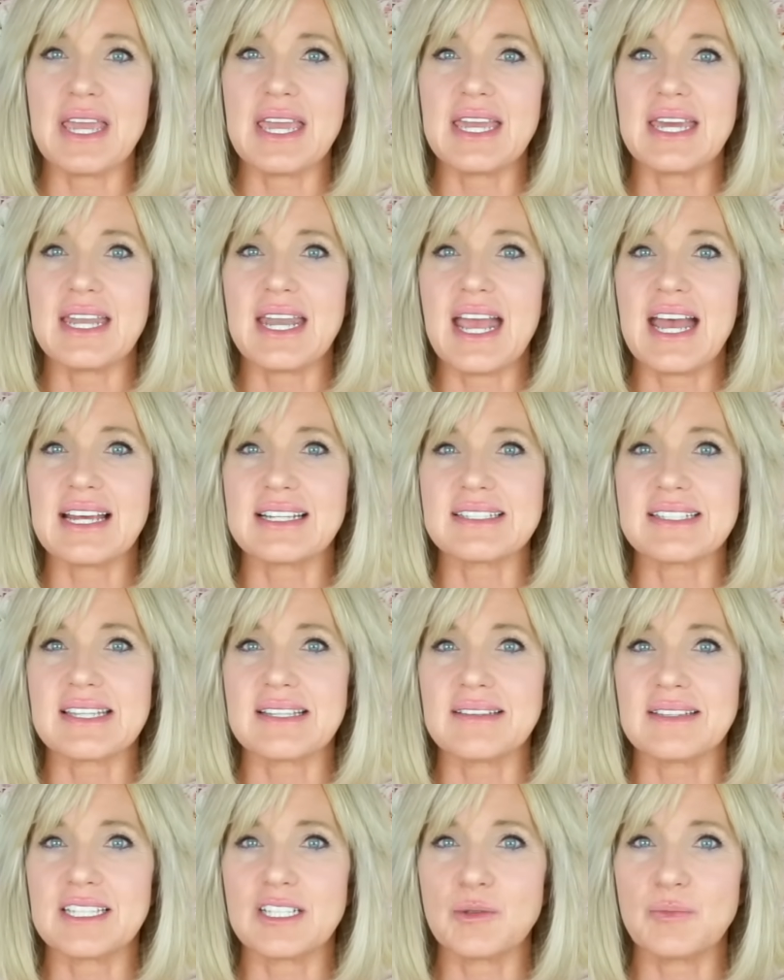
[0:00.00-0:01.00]
It adds a
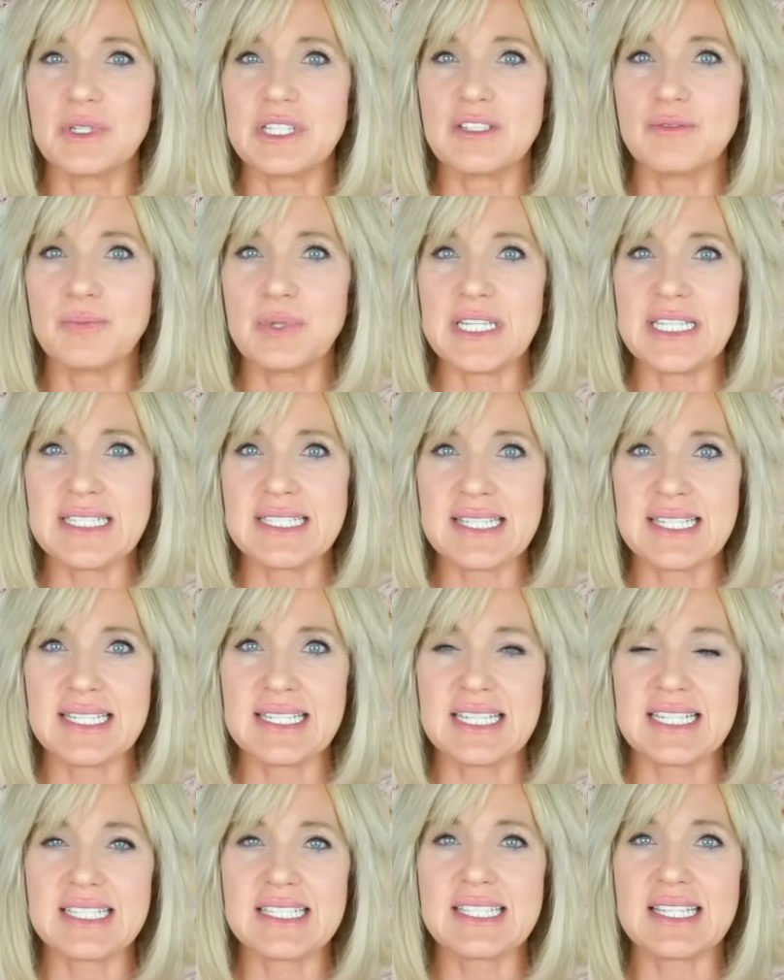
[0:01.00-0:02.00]
little bit of
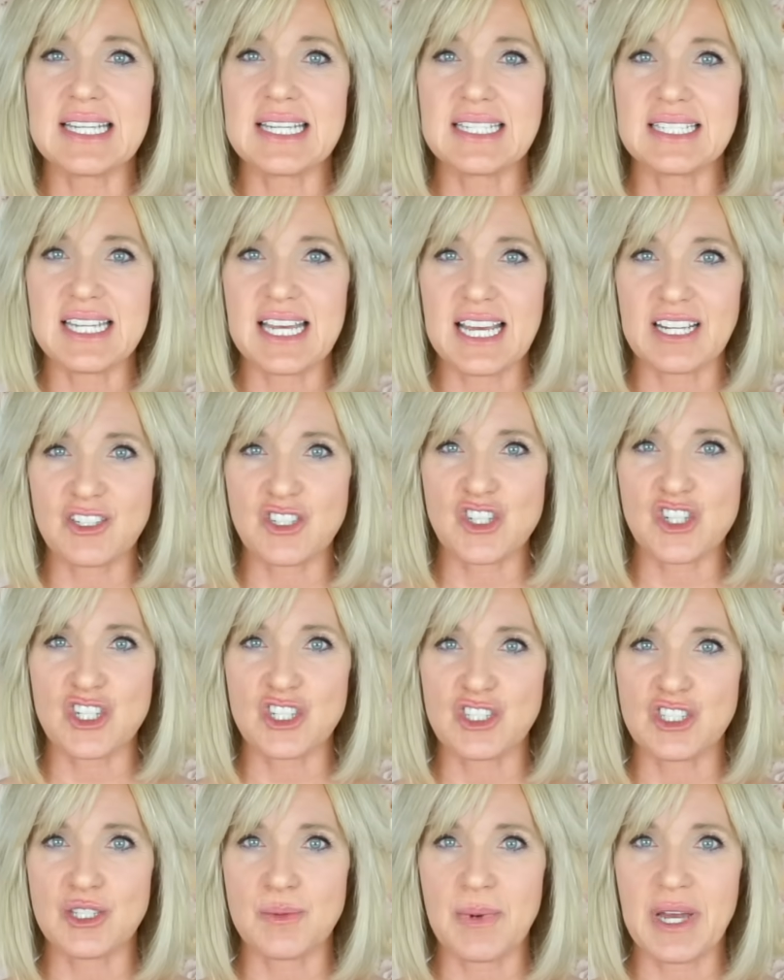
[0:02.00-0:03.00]
pieciness and
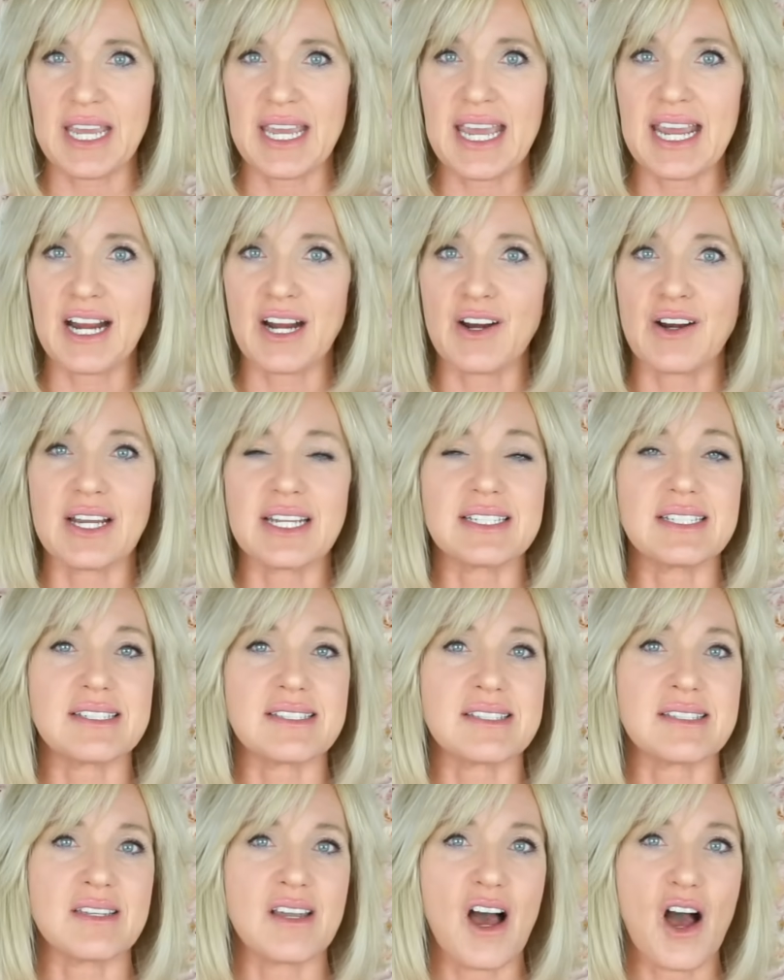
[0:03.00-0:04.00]
texture to my hair. It
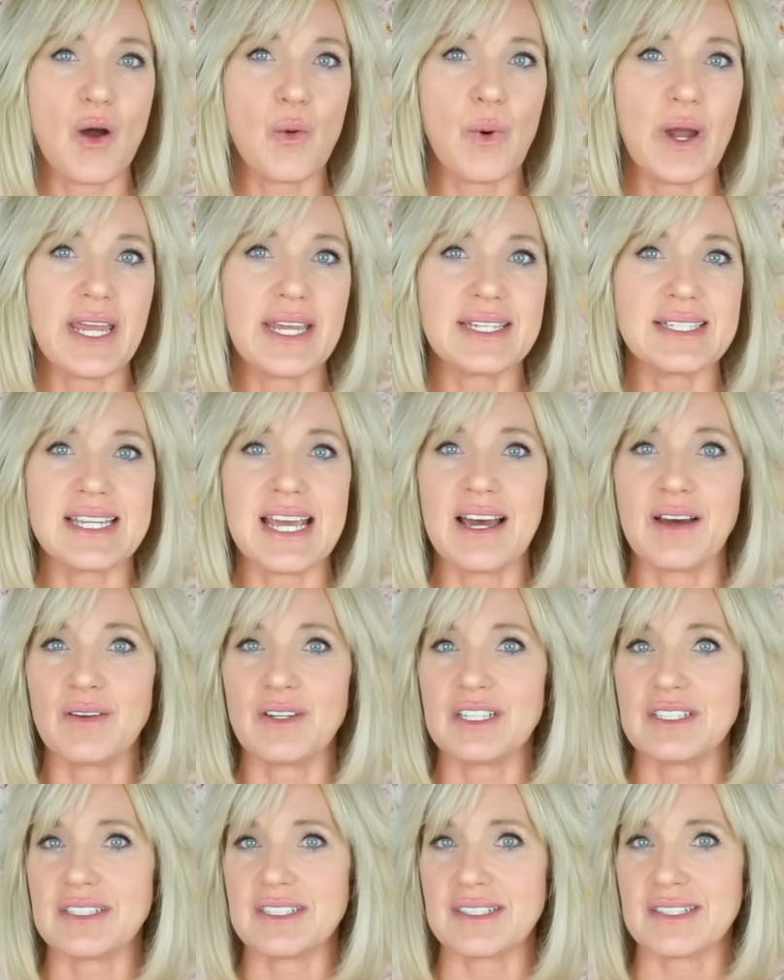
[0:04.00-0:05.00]
does not weigh it down,
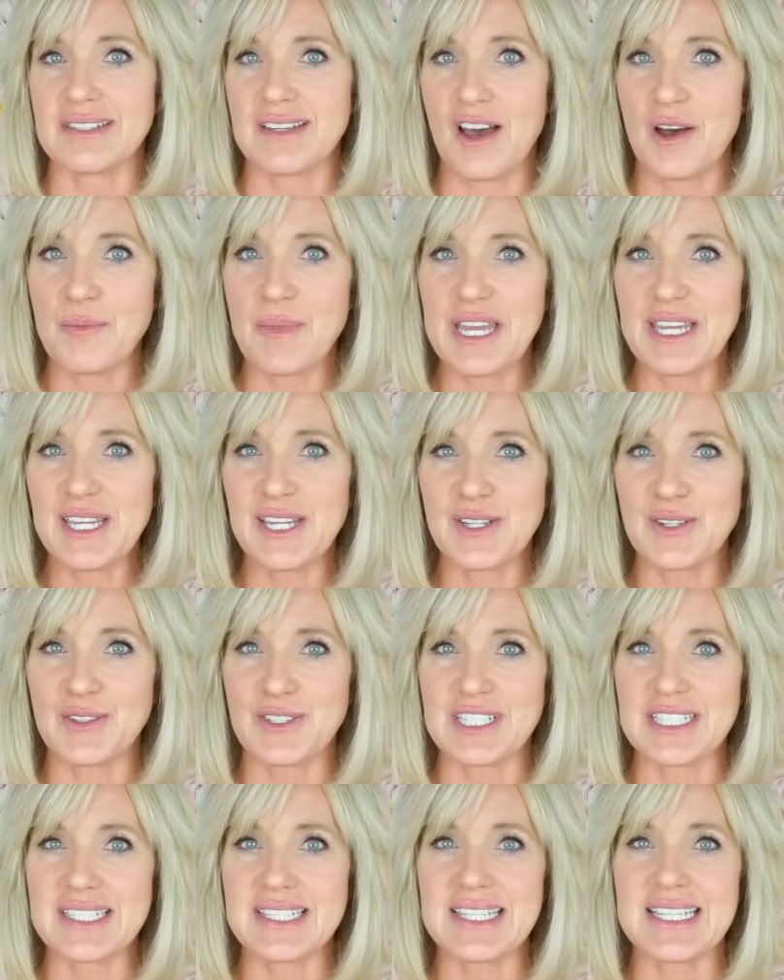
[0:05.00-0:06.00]
it does not make it
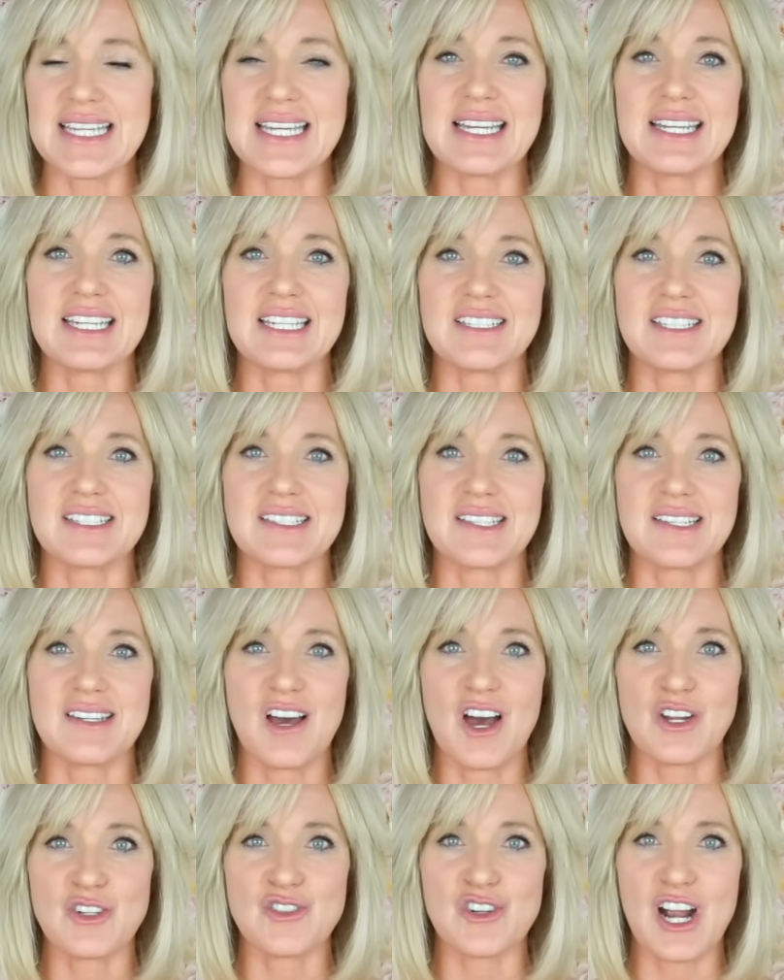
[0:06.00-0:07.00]
greasy, and it does
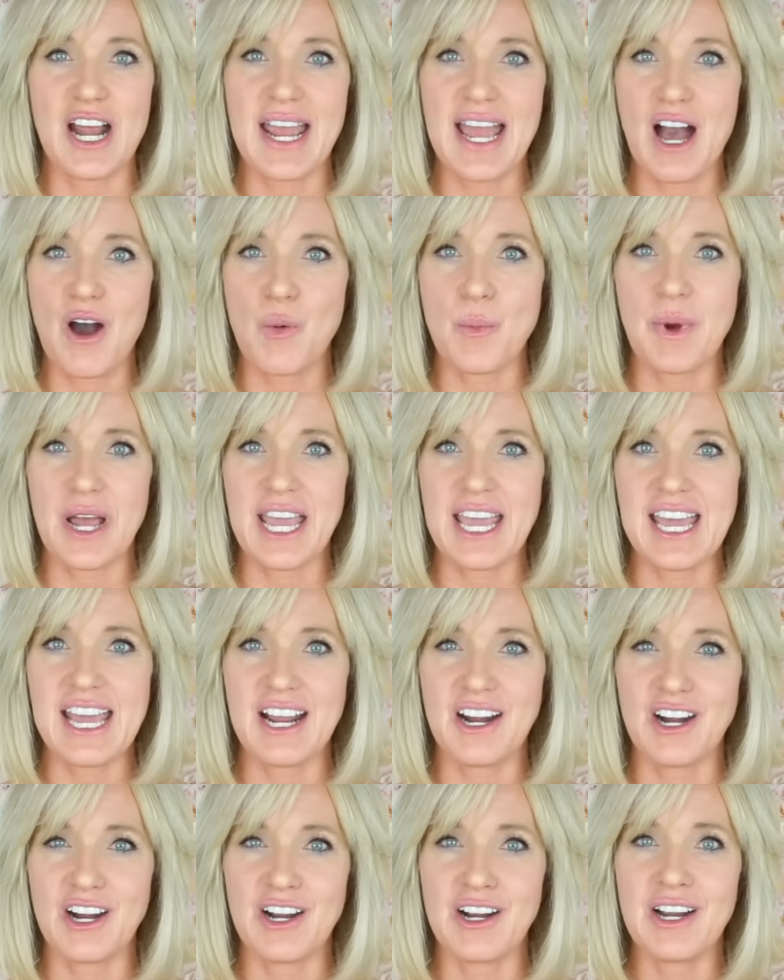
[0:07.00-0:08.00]
not dry out my
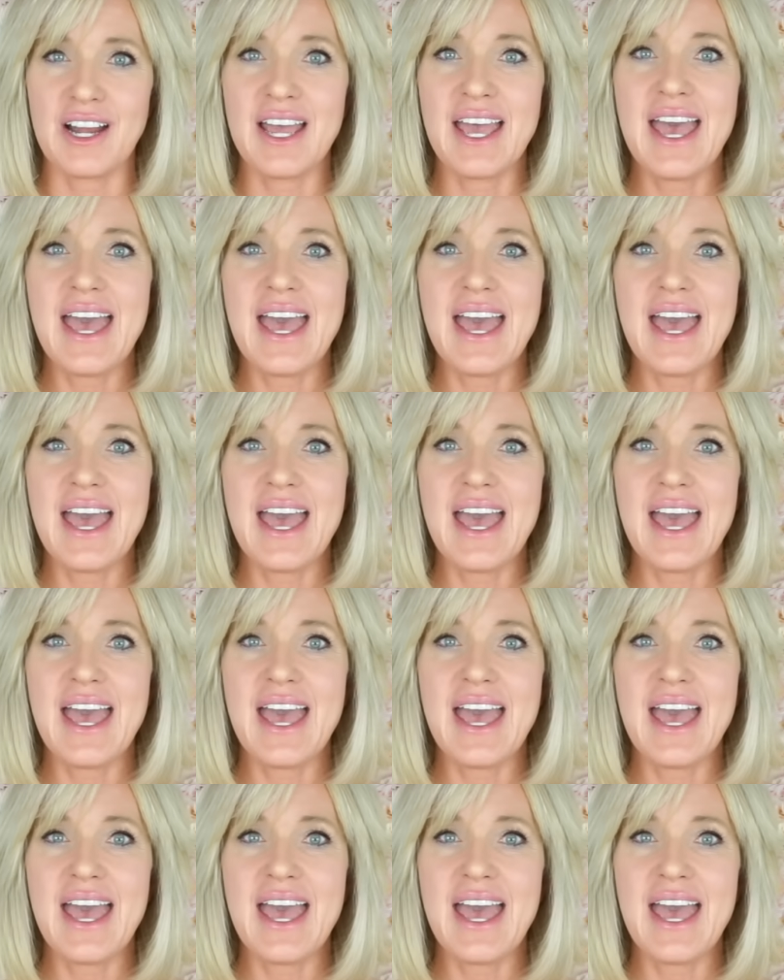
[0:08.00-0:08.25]
hair.